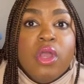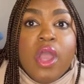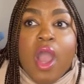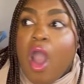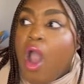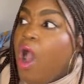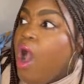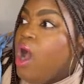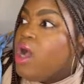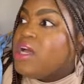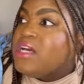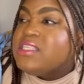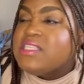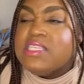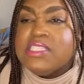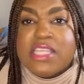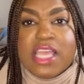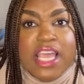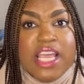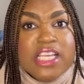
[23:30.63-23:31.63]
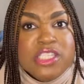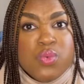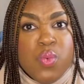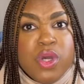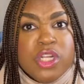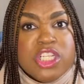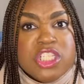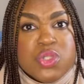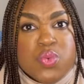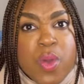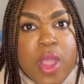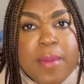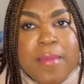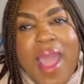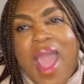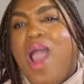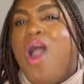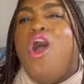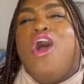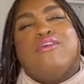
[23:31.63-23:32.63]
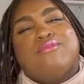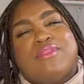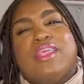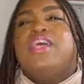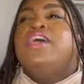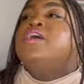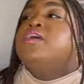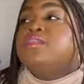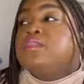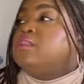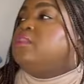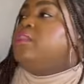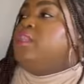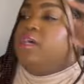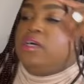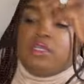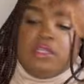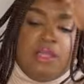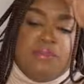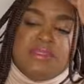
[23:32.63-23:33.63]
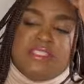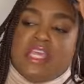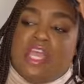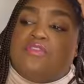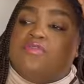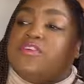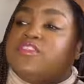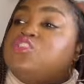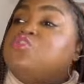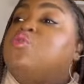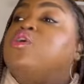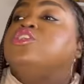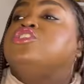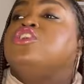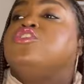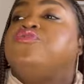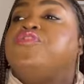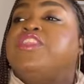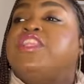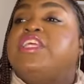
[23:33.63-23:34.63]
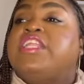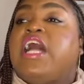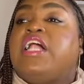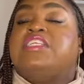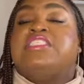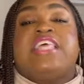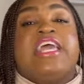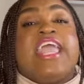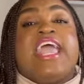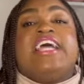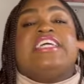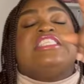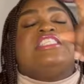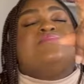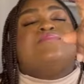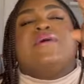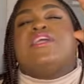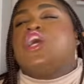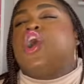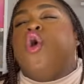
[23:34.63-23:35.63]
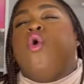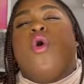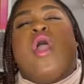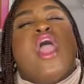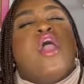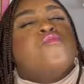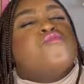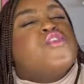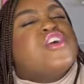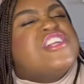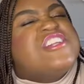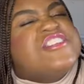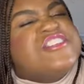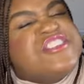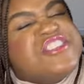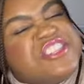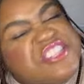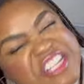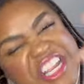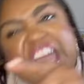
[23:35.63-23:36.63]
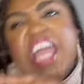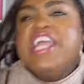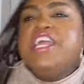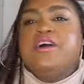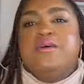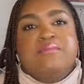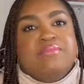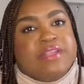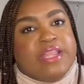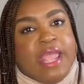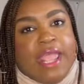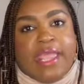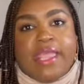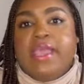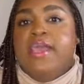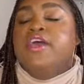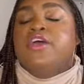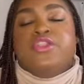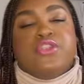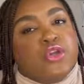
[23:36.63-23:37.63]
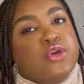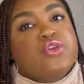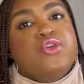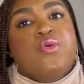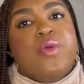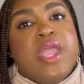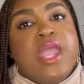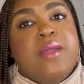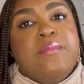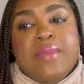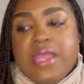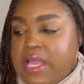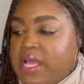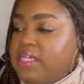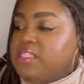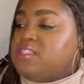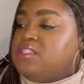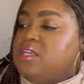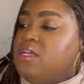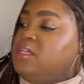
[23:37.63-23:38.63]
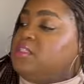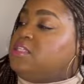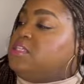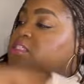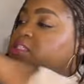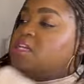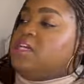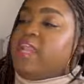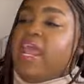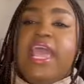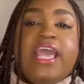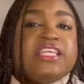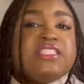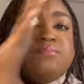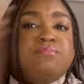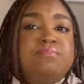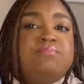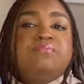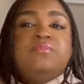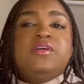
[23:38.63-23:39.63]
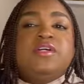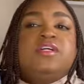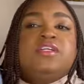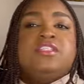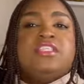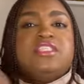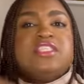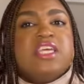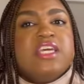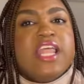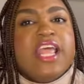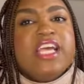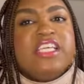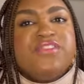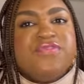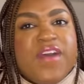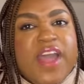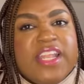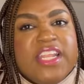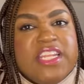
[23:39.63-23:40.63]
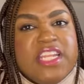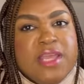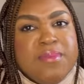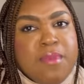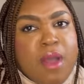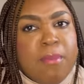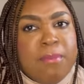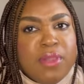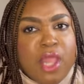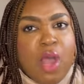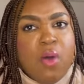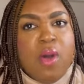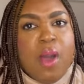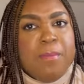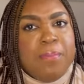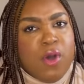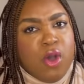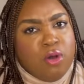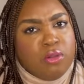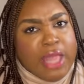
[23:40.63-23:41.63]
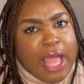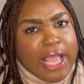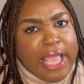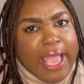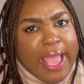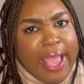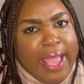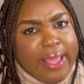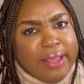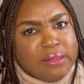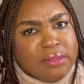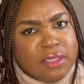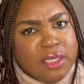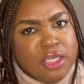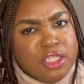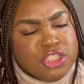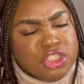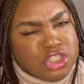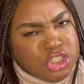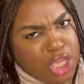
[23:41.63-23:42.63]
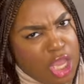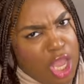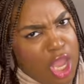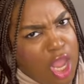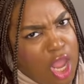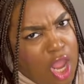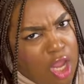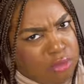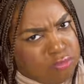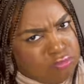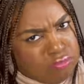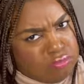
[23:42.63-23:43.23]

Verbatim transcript: All because these kids want to swim. How often? Look, let me tell you, for $250, they asses better go every damn day. Do you hear me? Because this good ass Finding Nemo blow-up pool I got, shit,